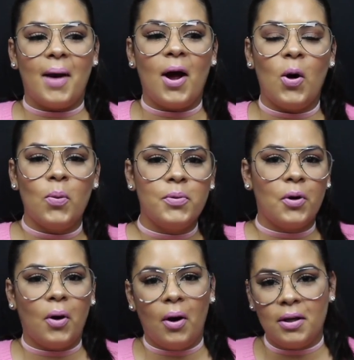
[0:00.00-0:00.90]
I hope
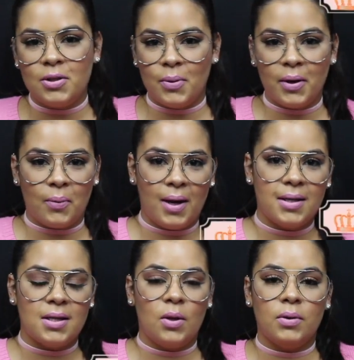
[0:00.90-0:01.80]
you're all doing
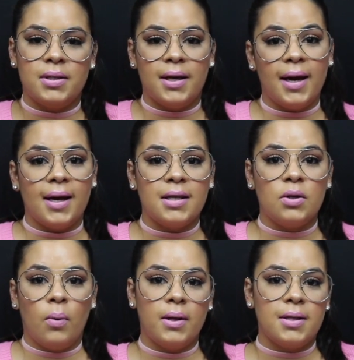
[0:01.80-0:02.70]
great. So today is
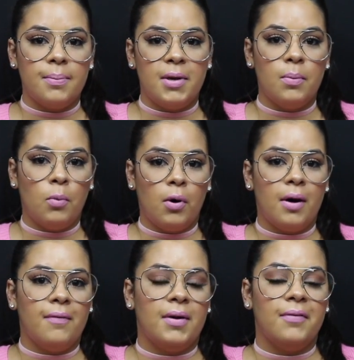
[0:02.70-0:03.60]
going to be more
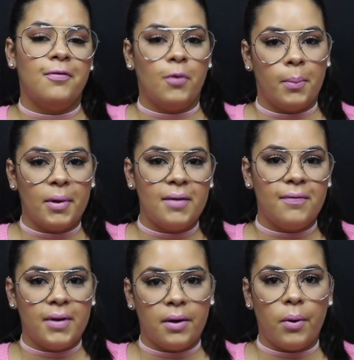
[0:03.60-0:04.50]
of an informative
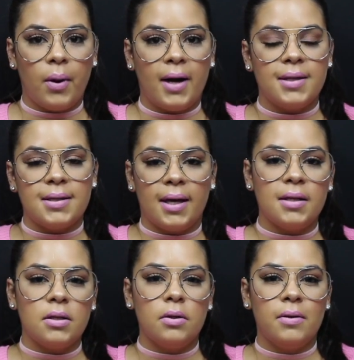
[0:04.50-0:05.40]
video. I
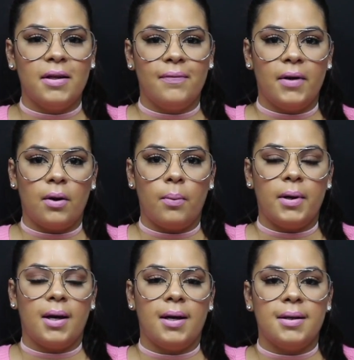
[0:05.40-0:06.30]
decided to do this video
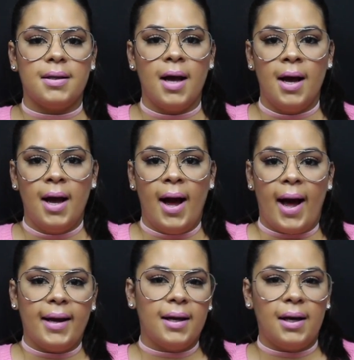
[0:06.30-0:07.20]
because
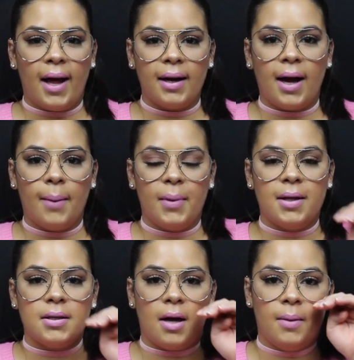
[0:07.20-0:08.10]
I get a lot of
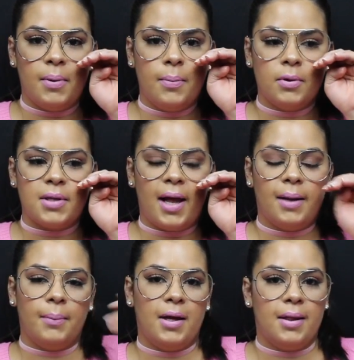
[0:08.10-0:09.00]
comments on people
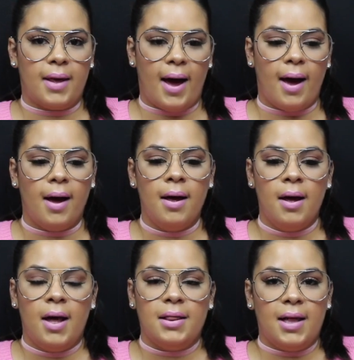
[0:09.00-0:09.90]
telling me that
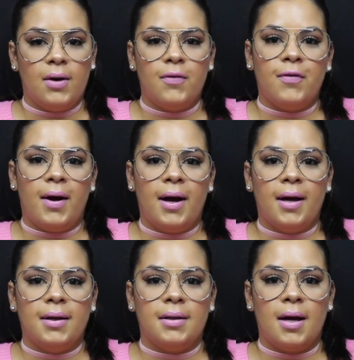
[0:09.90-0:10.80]
they don't
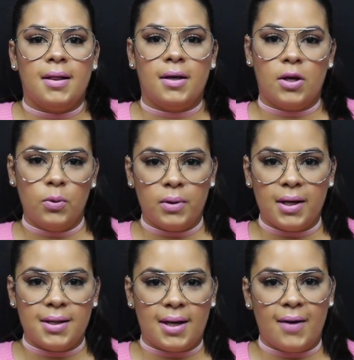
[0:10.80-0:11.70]
find the cute
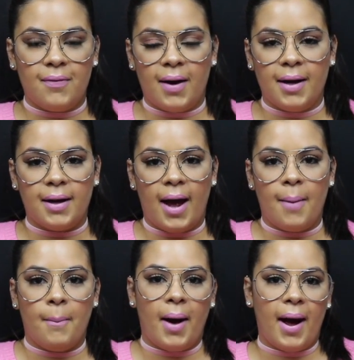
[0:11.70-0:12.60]
things that I find
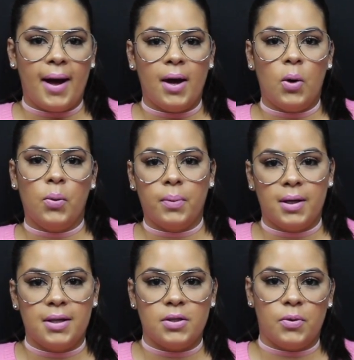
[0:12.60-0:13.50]
at my
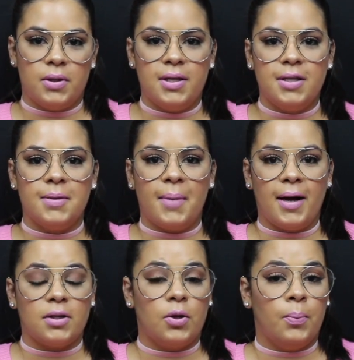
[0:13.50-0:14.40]
Homegoods or
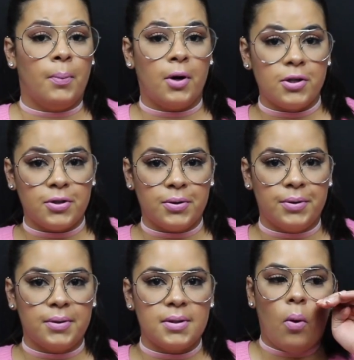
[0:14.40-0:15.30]
Tjmaxx or
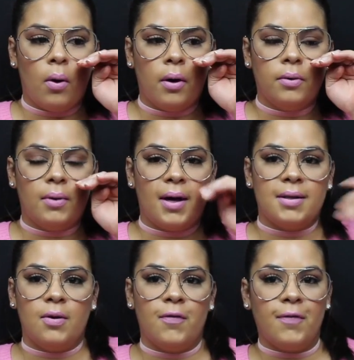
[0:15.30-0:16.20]
Marshalls, or you
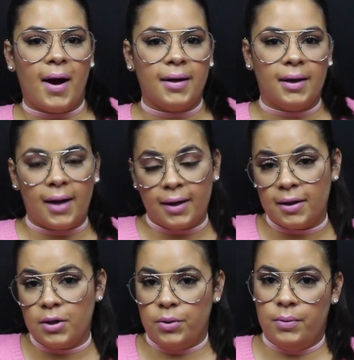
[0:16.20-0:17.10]
guys don't find a lot
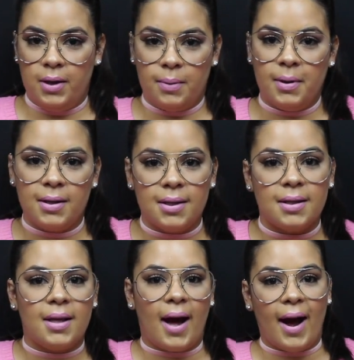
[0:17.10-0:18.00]
of the unique
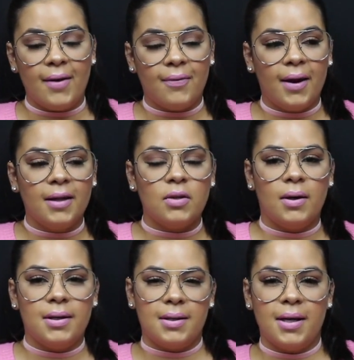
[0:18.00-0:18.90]
pieces that I find. So
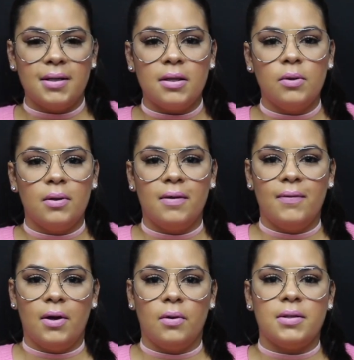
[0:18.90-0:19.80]
I decided to do this
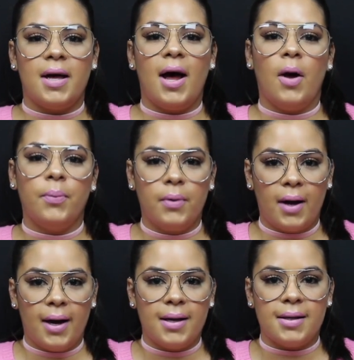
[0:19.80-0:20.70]
video to help you
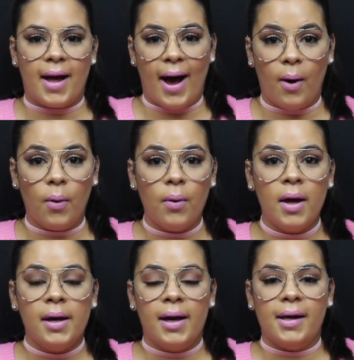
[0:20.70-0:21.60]
guys out
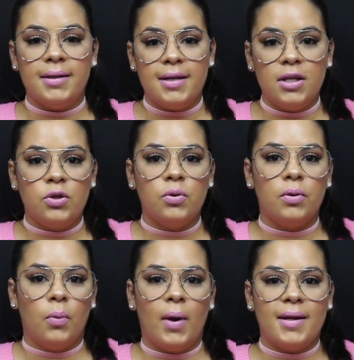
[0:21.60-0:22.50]
and teach you
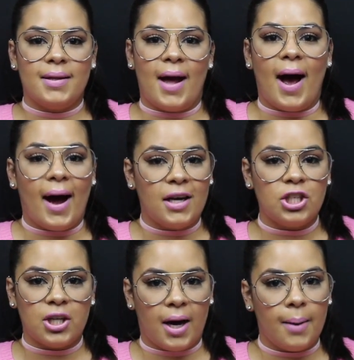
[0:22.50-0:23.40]
the ways that I
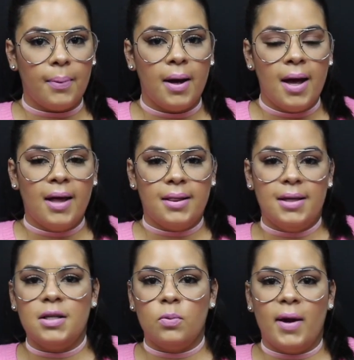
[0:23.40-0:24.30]
shop.
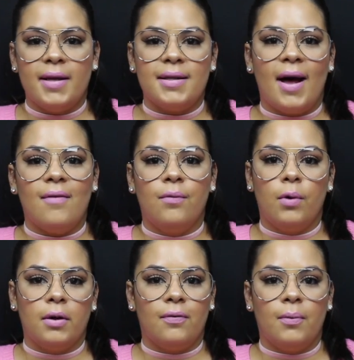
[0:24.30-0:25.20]
These ways have
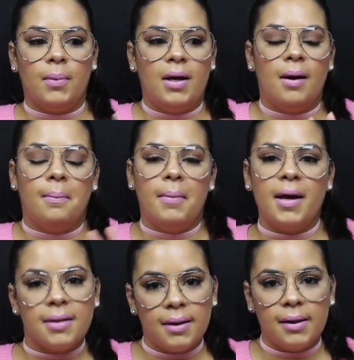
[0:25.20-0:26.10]
worked for me
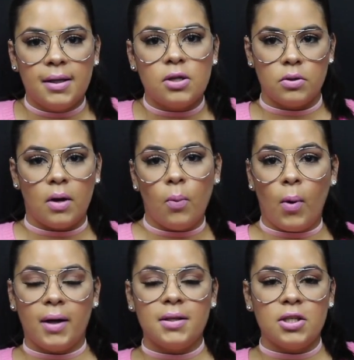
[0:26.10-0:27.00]
amazingly, so I
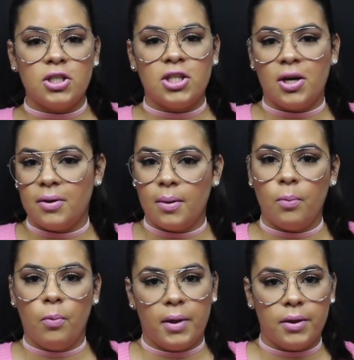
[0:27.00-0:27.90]
wanted to share
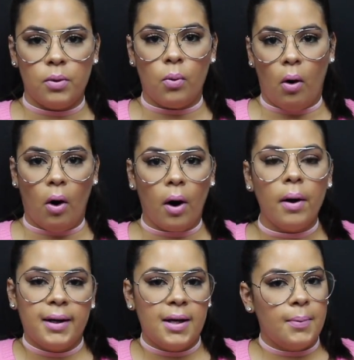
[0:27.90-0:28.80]
them with you
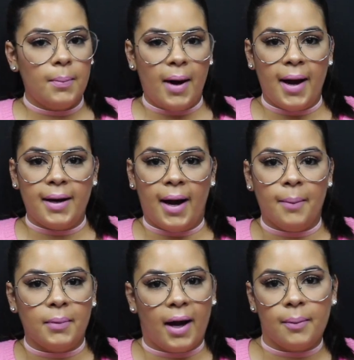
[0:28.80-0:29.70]
all. Keep in mind,
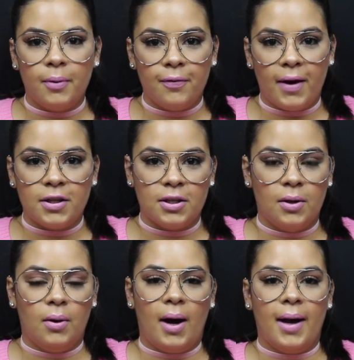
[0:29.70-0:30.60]
I'm not a
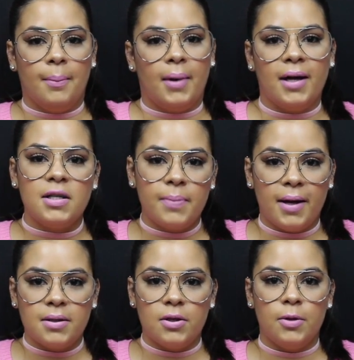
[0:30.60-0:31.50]
professional. I am not
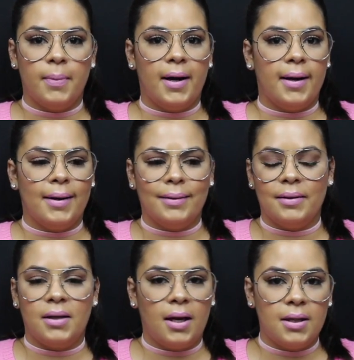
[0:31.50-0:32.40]
sponsored by
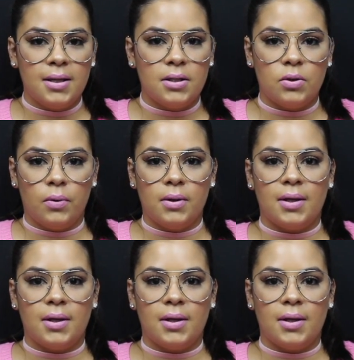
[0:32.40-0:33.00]
none of these stores.